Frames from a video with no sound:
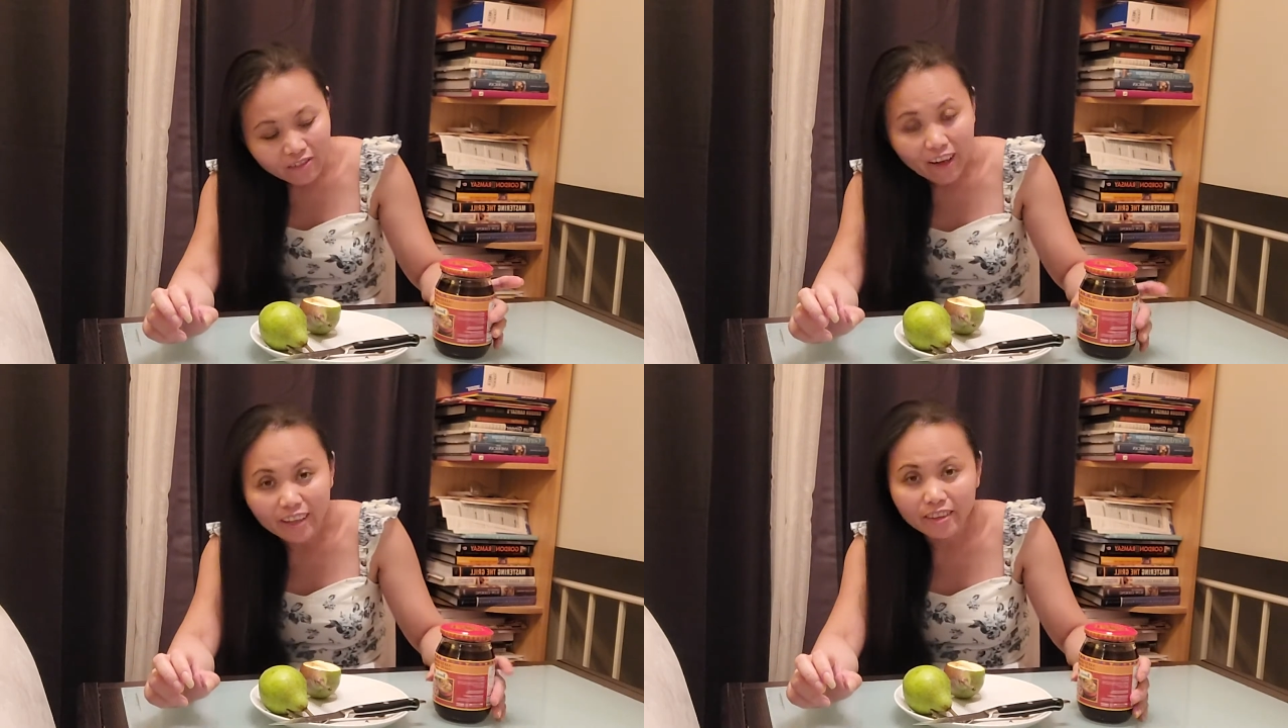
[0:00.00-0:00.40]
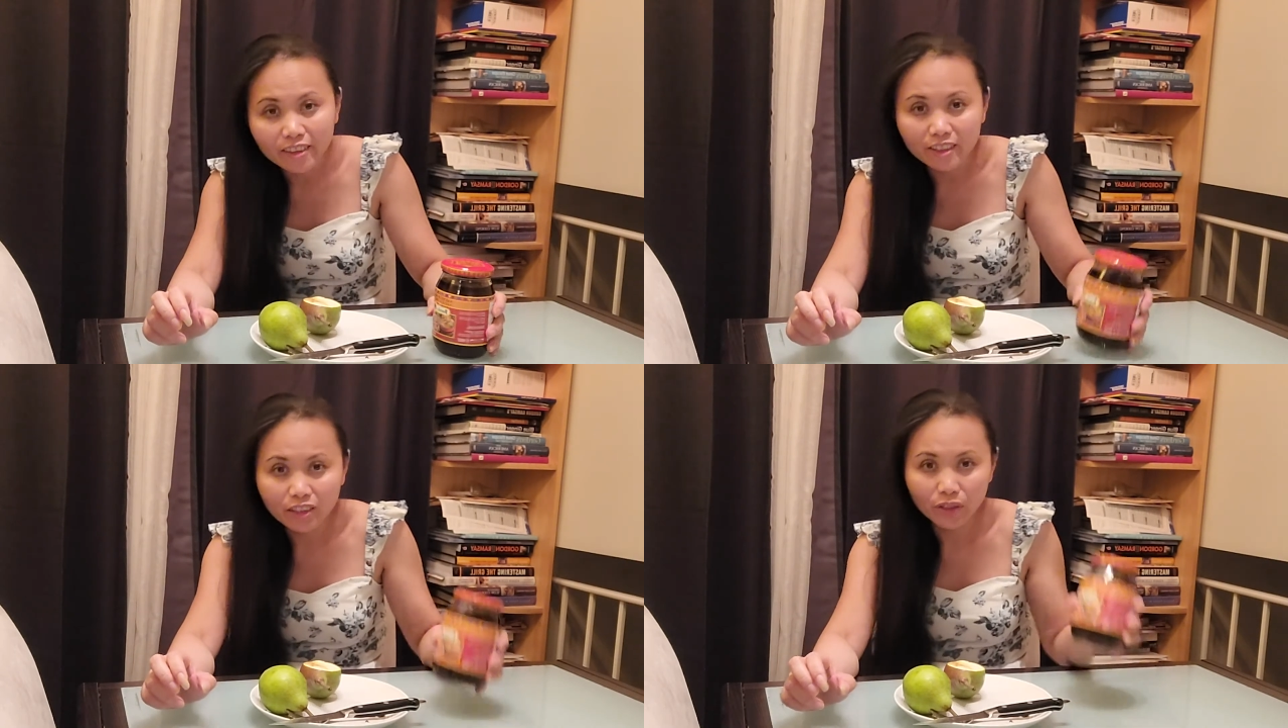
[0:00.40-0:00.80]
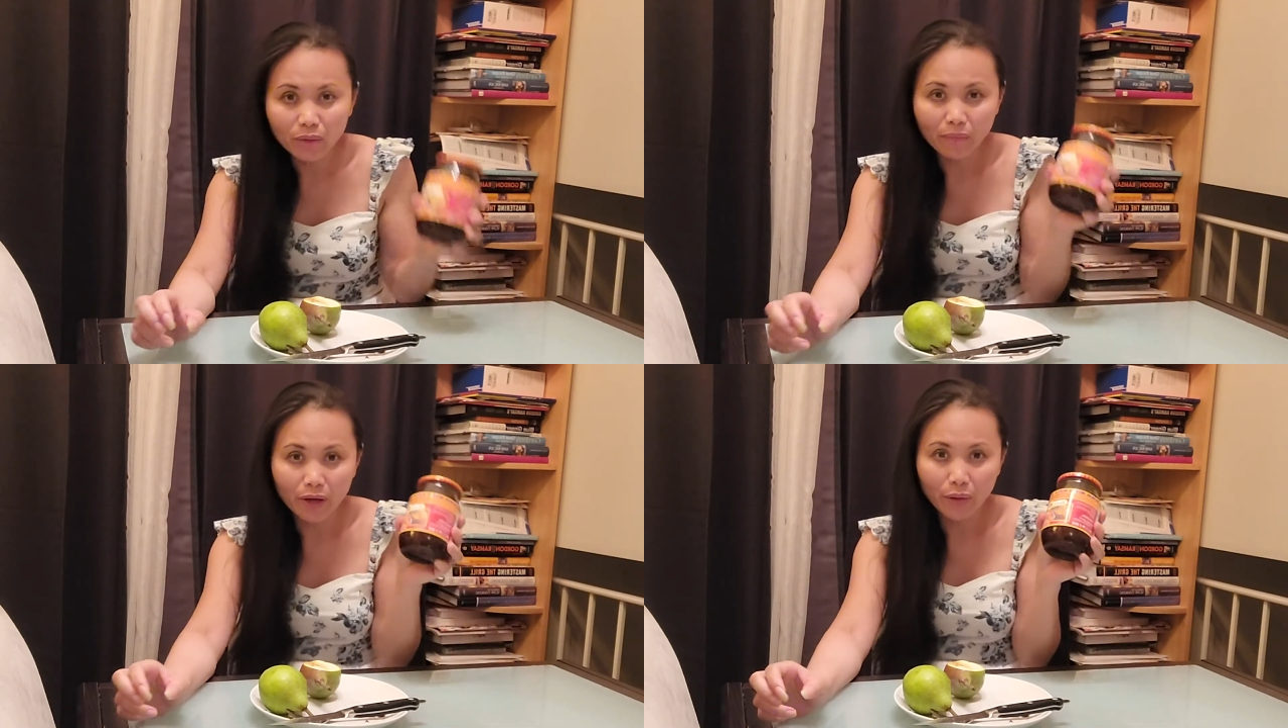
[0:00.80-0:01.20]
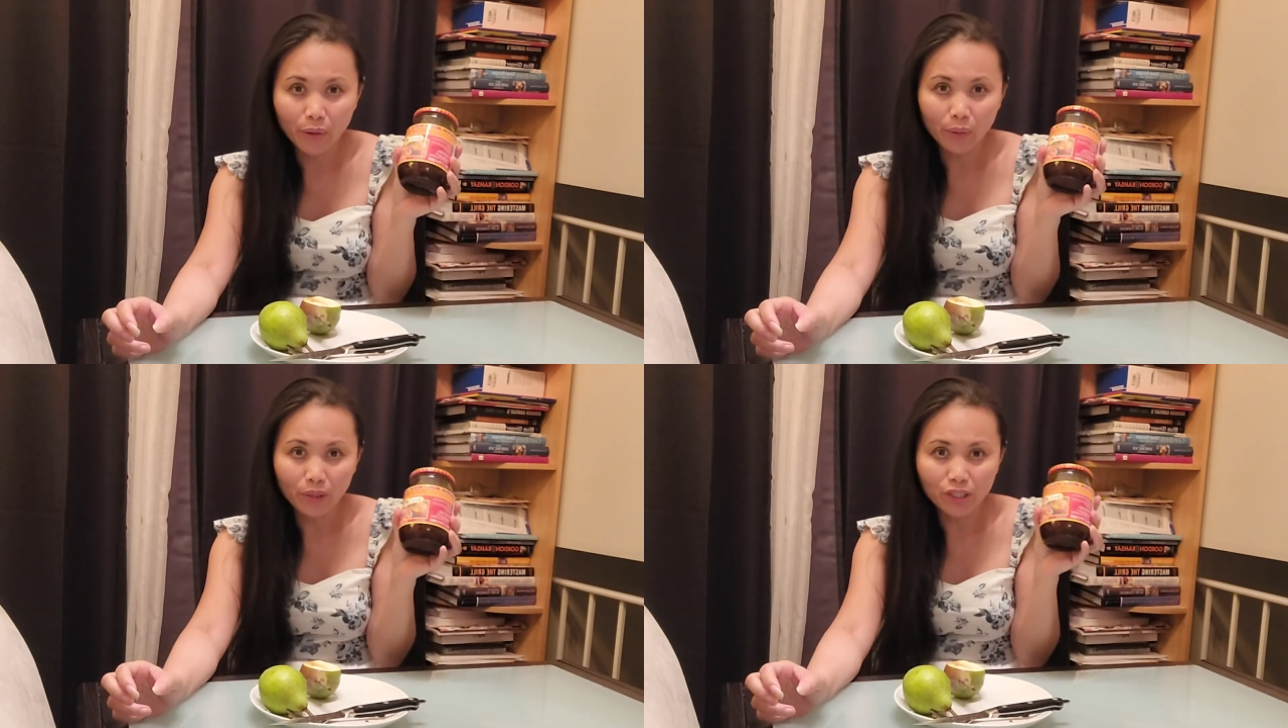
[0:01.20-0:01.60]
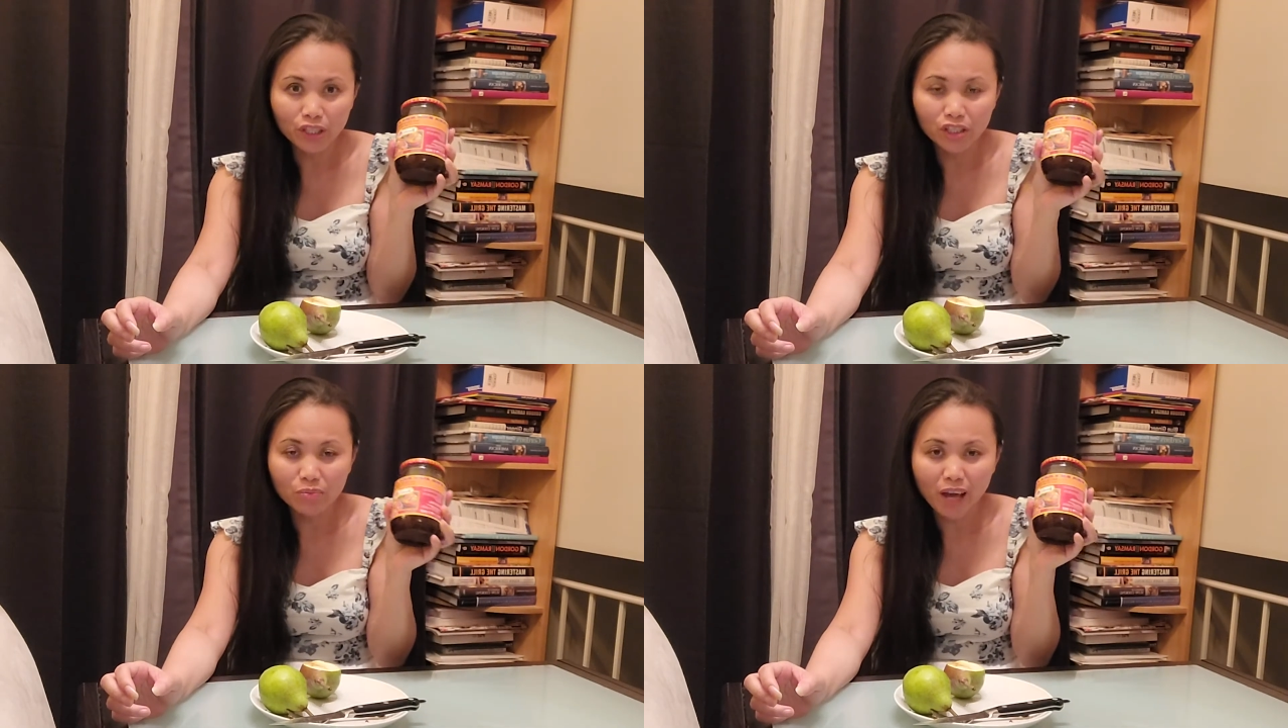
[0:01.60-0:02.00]
find the green mango which
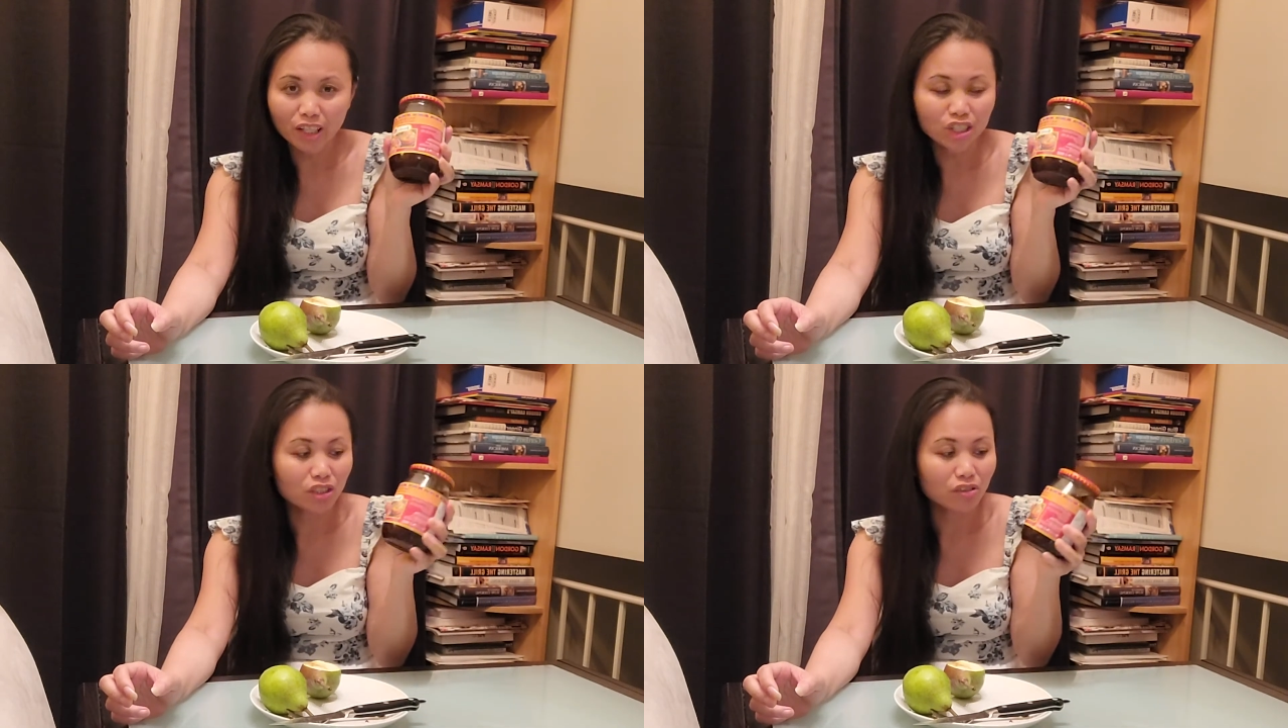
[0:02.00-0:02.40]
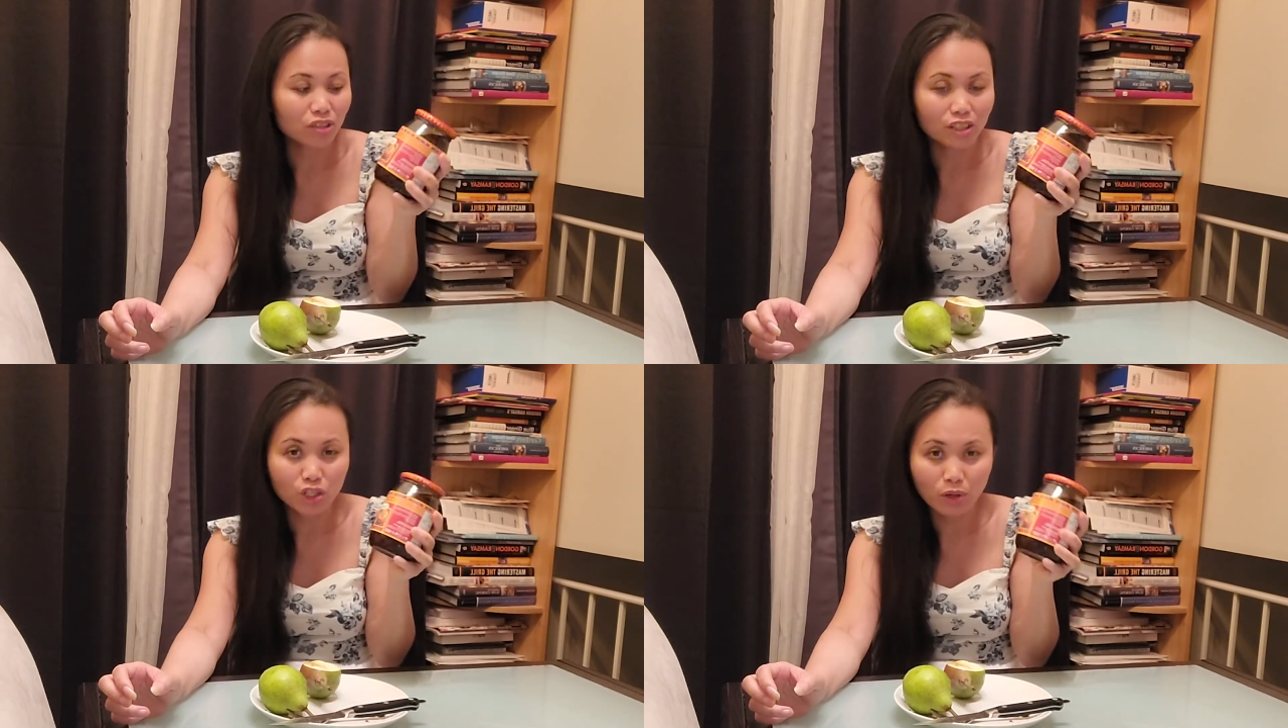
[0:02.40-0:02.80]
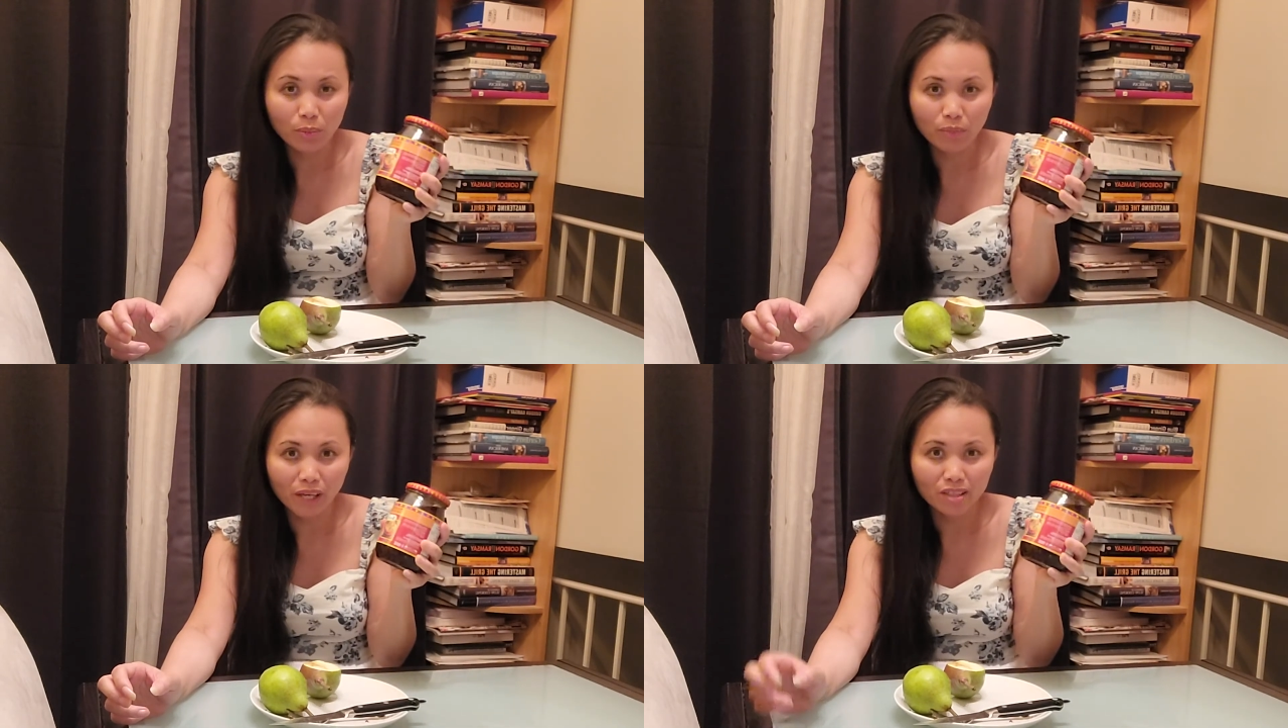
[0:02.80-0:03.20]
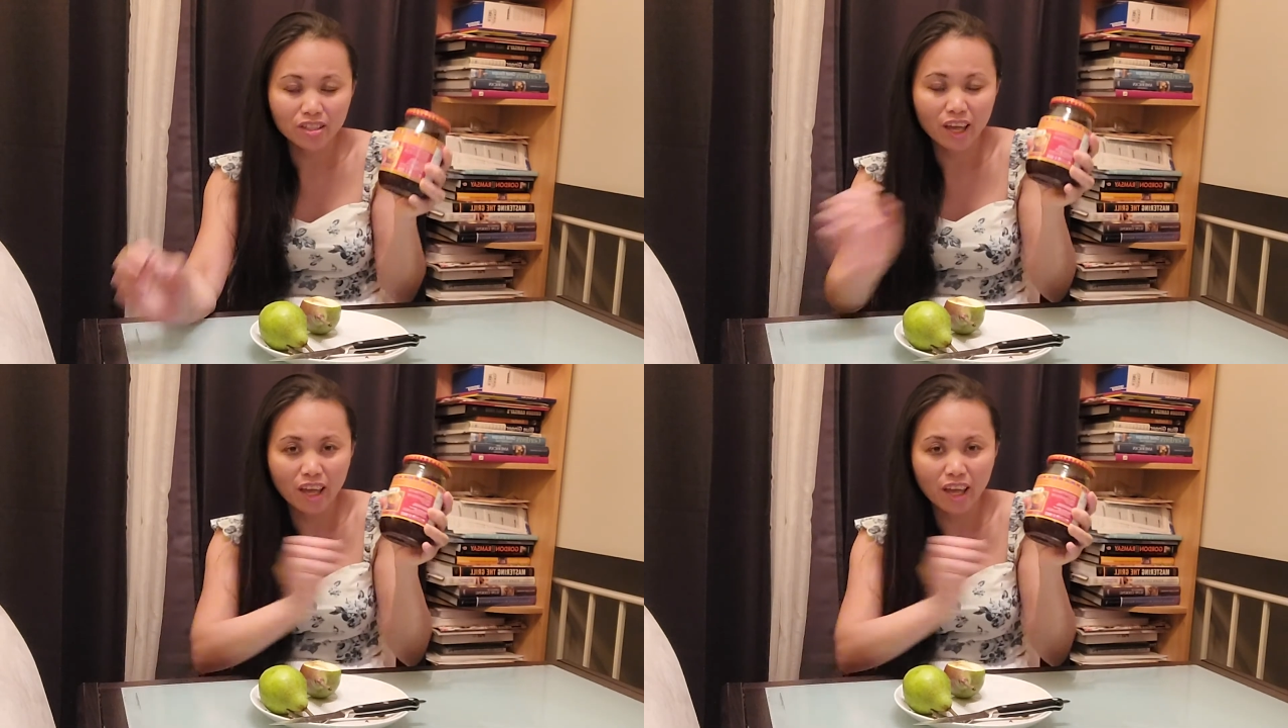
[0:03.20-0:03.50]
is matched to the shrimp paste.